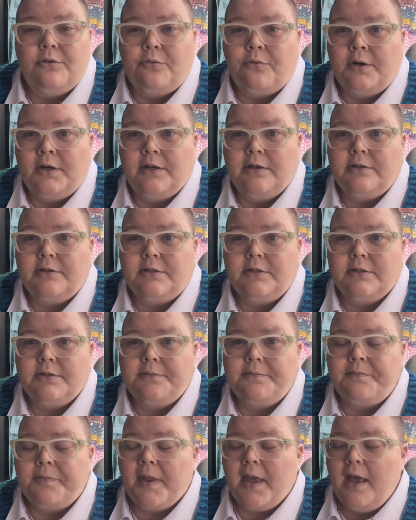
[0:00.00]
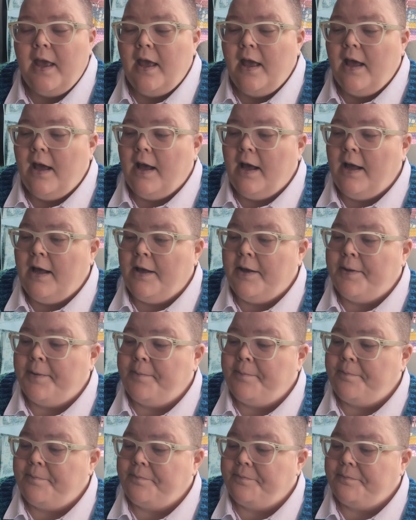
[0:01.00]
words.
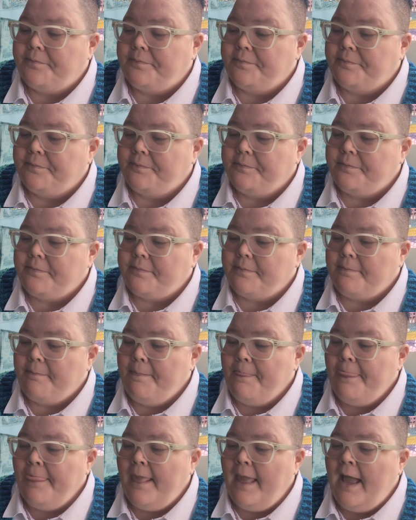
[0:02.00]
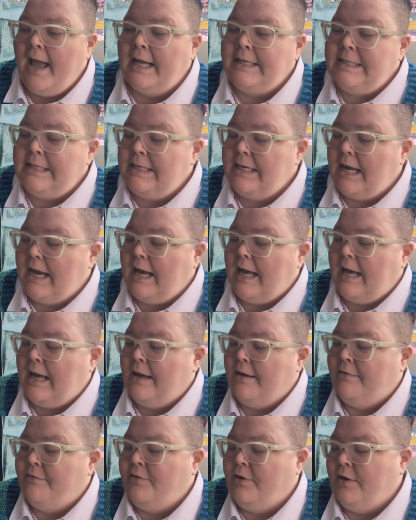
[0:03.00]
I didn't
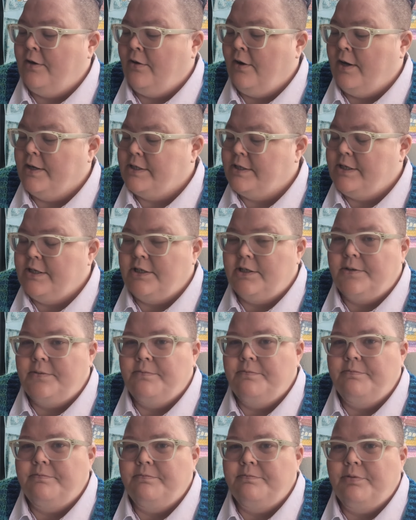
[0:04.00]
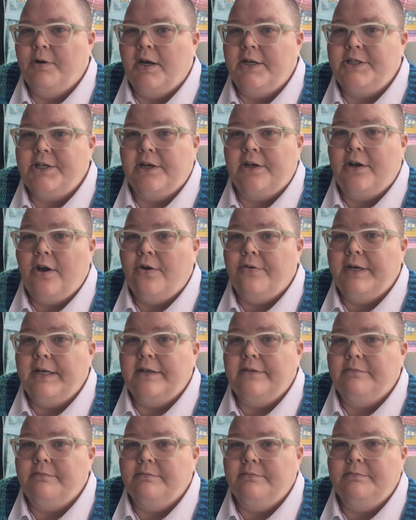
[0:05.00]
have a cross stitch project
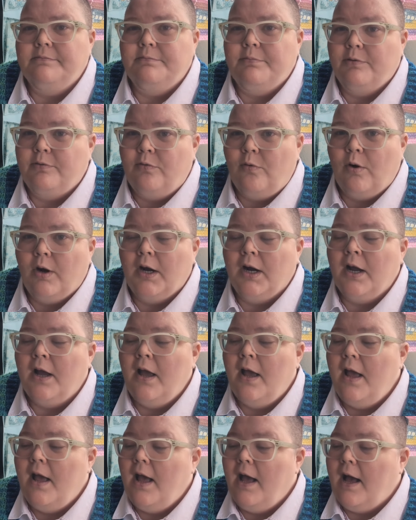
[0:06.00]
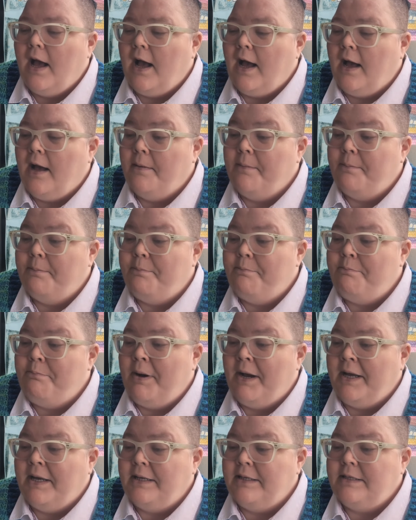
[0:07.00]
going before,
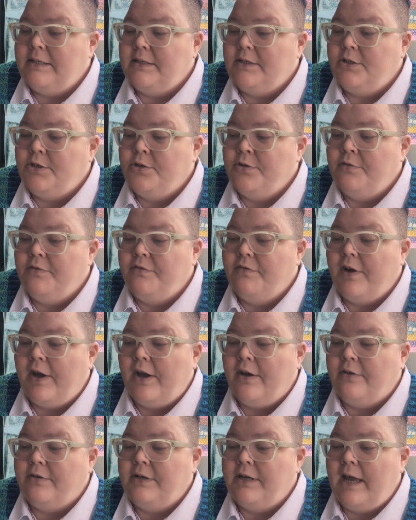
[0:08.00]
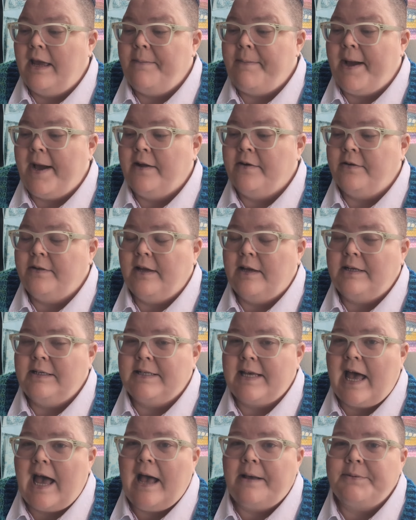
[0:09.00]
but Toot found a pattern that
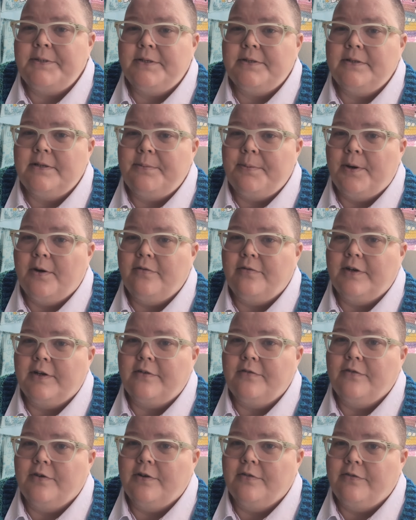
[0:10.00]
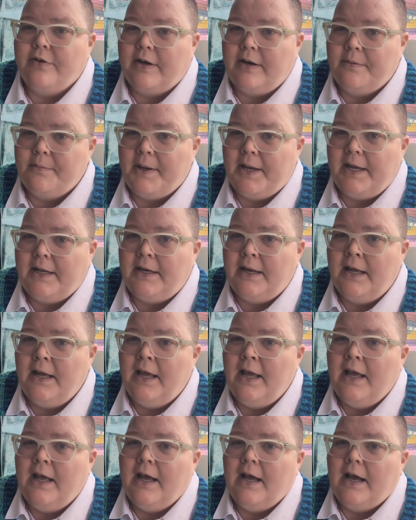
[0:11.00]
is absolutely perfect for a friend of mine.
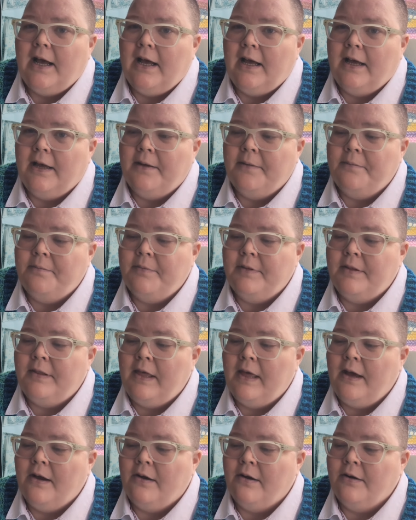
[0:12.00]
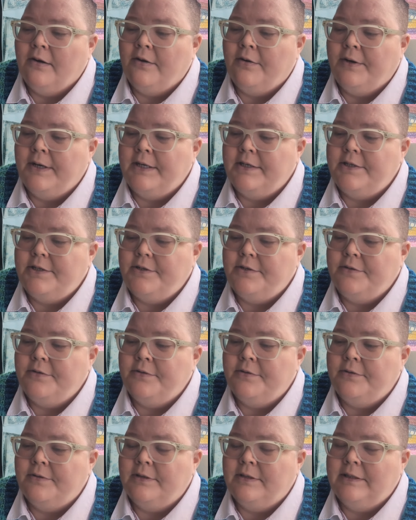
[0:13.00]
They are going
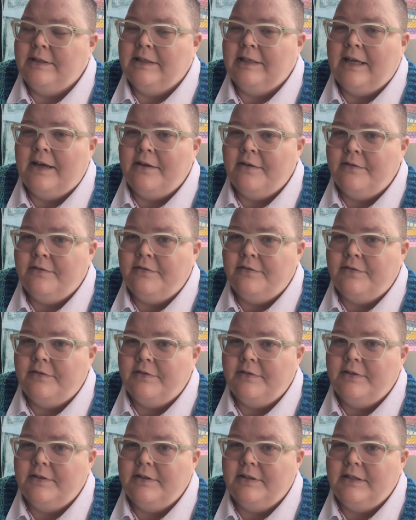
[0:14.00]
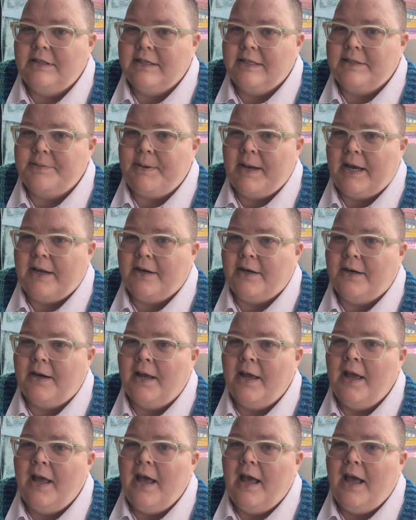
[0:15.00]
to love this pattern.